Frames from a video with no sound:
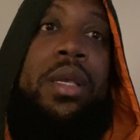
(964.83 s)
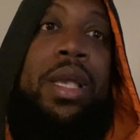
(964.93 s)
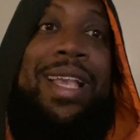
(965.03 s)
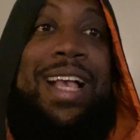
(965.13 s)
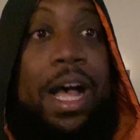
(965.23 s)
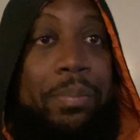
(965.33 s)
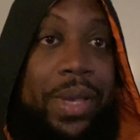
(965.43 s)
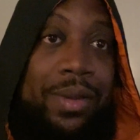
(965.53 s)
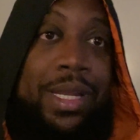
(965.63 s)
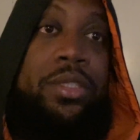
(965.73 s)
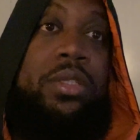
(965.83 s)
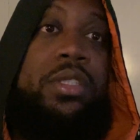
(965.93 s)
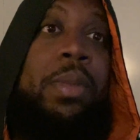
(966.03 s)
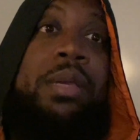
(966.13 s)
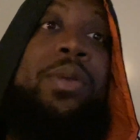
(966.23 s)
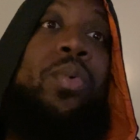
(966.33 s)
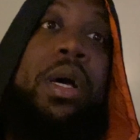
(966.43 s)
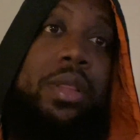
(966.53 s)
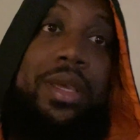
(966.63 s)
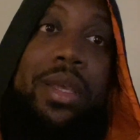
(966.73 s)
and compound interest to make me wealthy.